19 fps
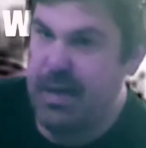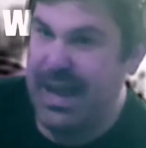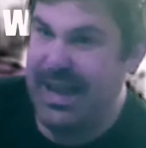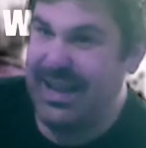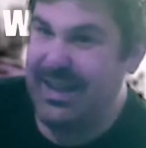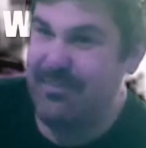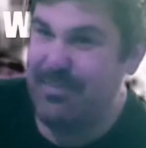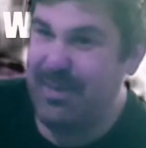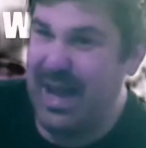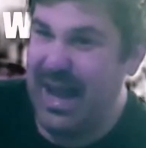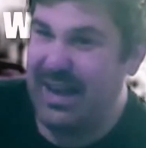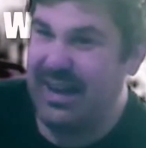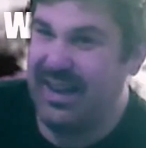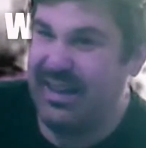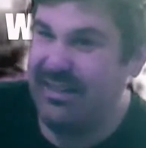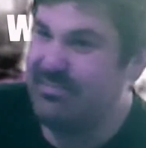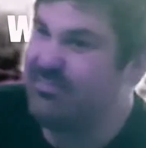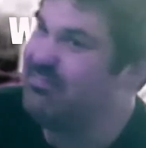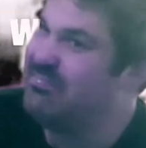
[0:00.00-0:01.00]
and
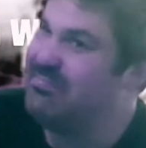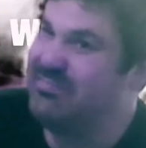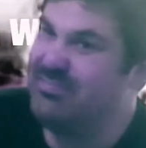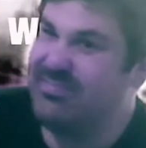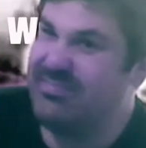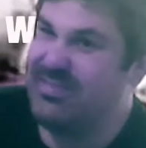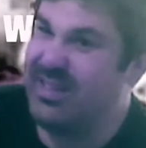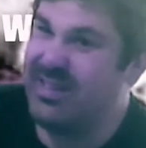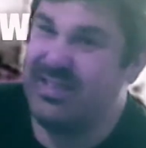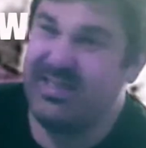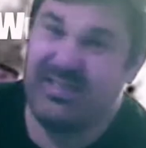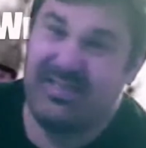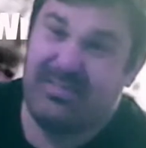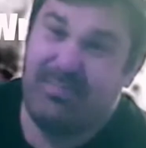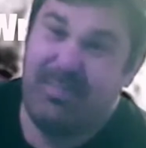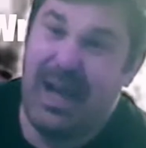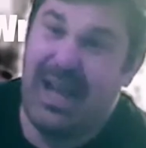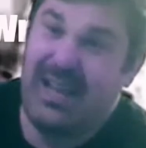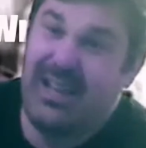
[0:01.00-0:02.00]
Bianca.
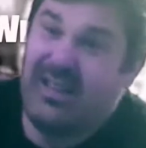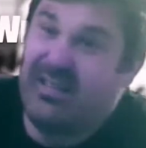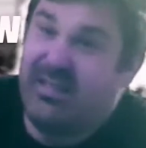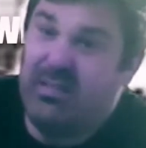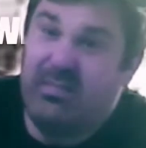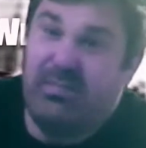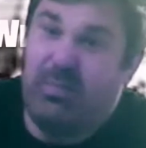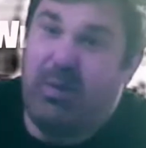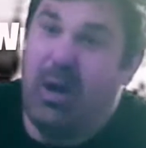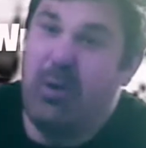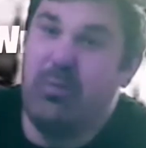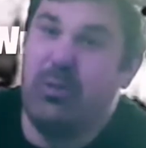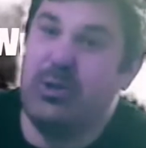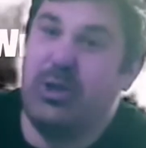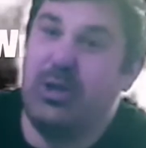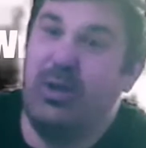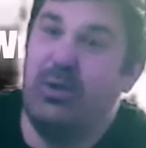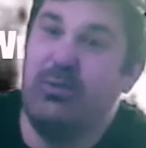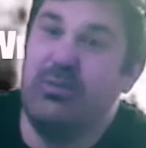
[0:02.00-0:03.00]
Becky, why would
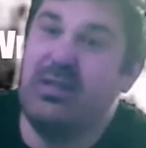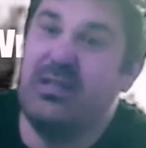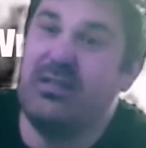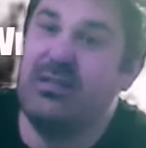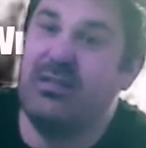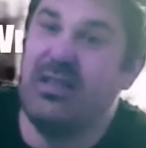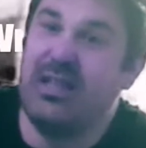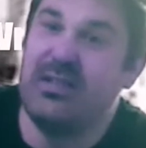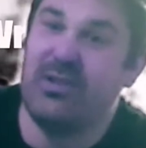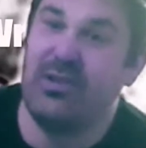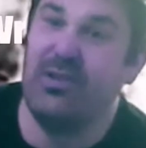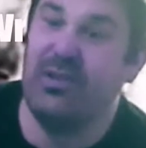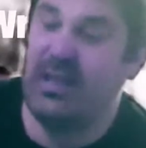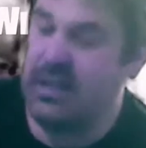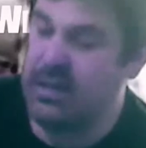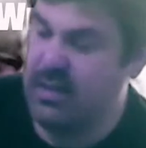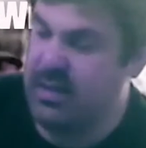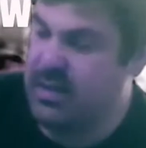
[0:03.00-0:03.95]
she lose this early?